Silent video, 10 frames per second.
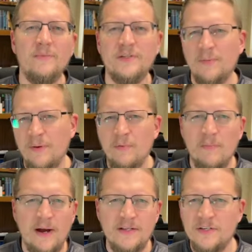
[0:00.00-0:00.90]
Some people
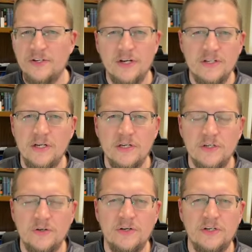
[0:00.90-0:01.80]
might suggest that
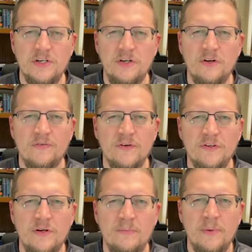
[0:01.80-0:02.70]
it's a Christian
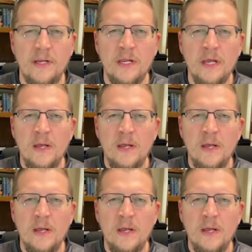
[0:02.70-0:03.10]
universalism, but